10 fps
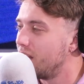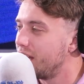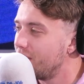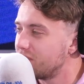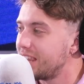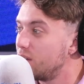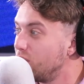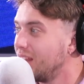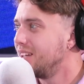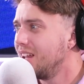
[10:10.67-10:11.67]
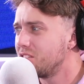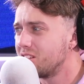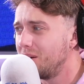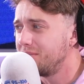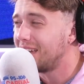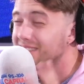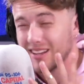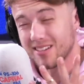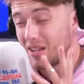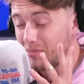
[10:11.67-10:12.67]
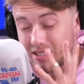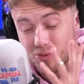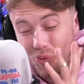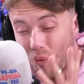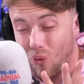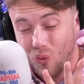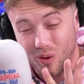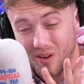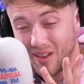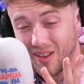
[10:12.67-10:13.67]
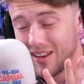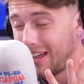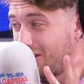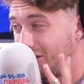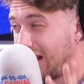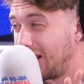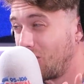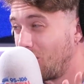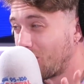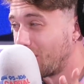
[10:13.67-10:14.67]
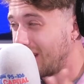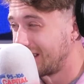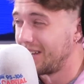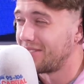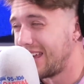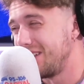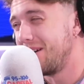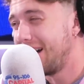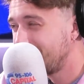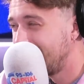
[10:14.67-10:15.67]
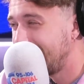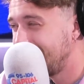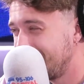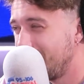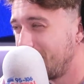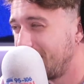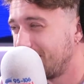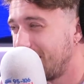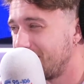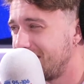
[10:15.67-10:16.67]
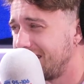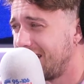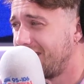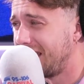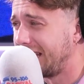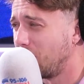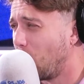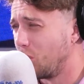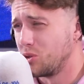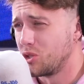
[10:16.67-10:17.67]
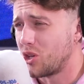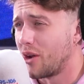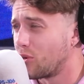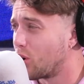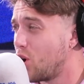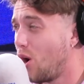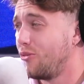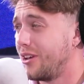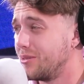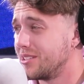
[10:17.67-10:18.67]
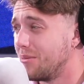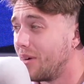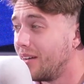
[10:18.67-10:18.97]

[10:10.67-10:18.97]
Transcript: So like you have to think of like lunchtime dates, and lunchtime dates are awkward. Like they're really awkward. Like you have to eat. Do you know what I mean? You have to have a sit down, eat, or you're just going for a coffee with someone.